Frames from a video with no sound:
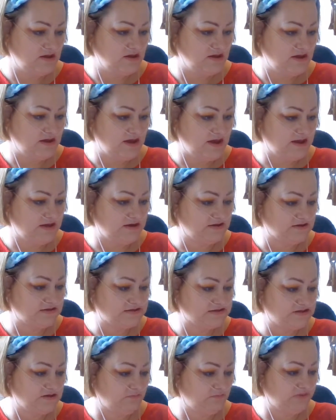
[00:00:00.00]
And it's the
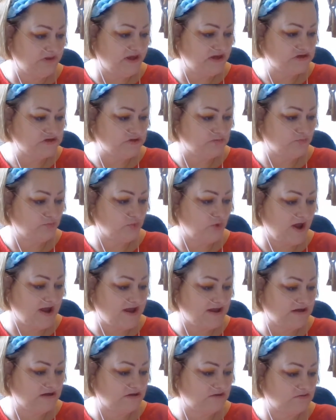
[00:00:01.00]
Blush and
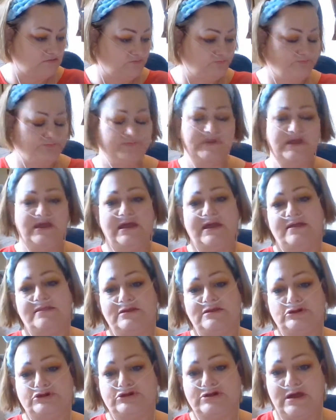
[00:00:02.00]
Brighten in the
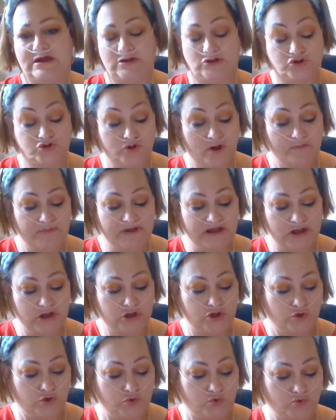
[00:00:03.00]
shade Tropic
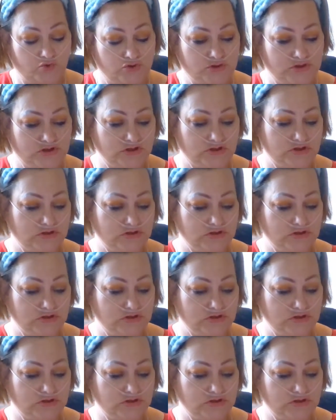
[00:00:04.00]
Hues.